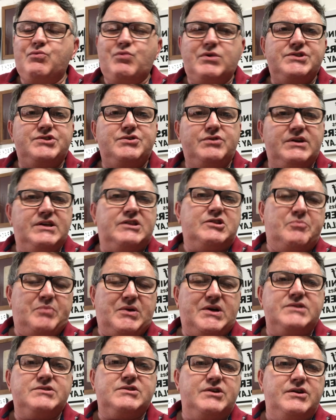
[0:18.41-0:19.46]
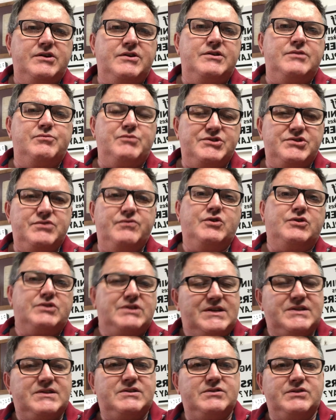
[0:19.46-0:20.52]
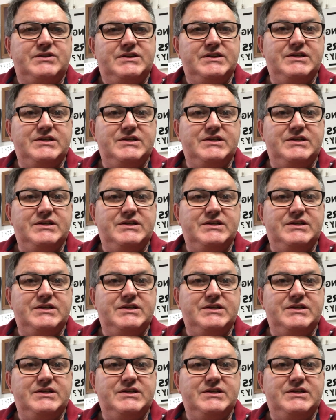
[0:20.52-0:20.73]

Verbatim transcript: once you get the passcode and once you've got the SSID,